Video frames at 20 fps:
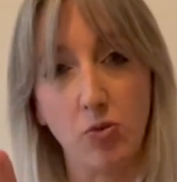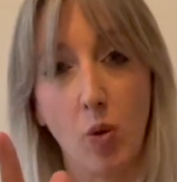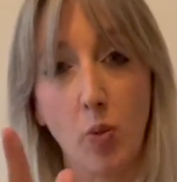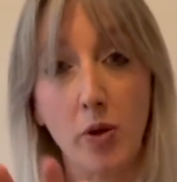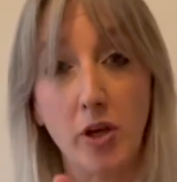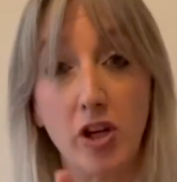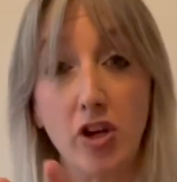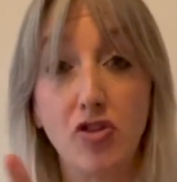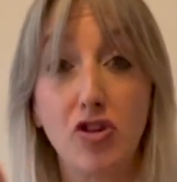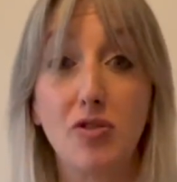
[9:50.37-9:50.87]
what we're
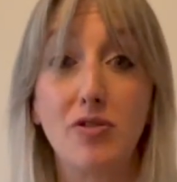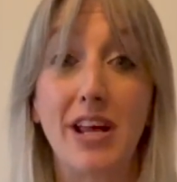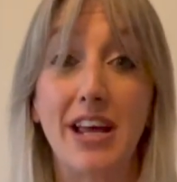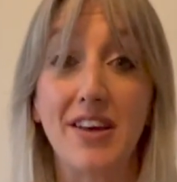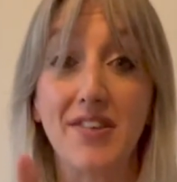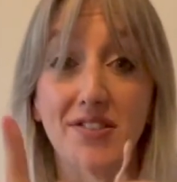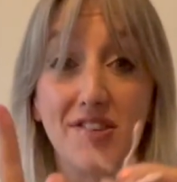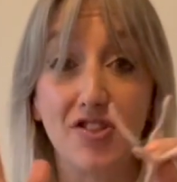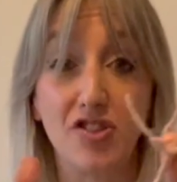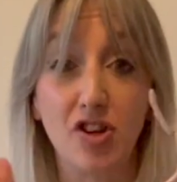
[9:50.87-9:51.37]
going to do
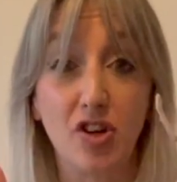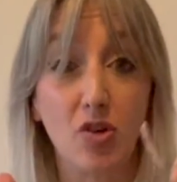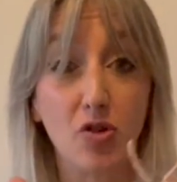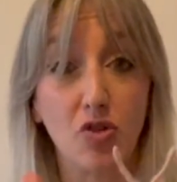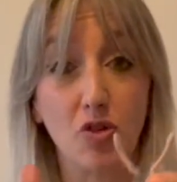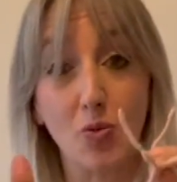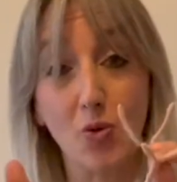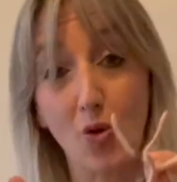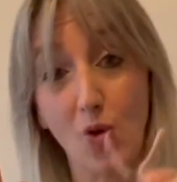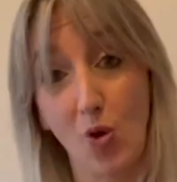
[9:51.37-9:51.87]
next is use
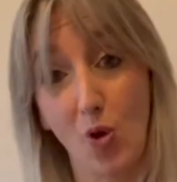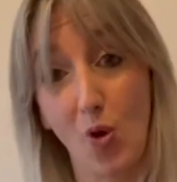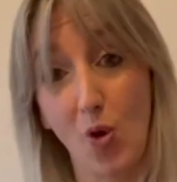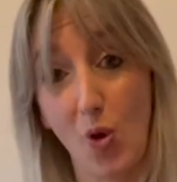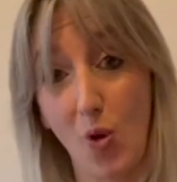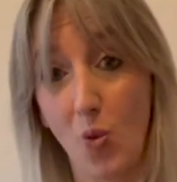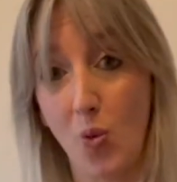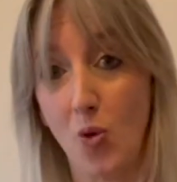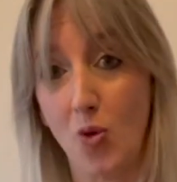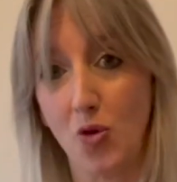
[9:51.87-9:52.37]
some
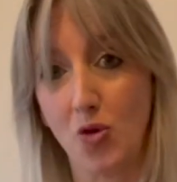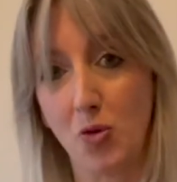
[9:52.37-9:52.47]
core wool.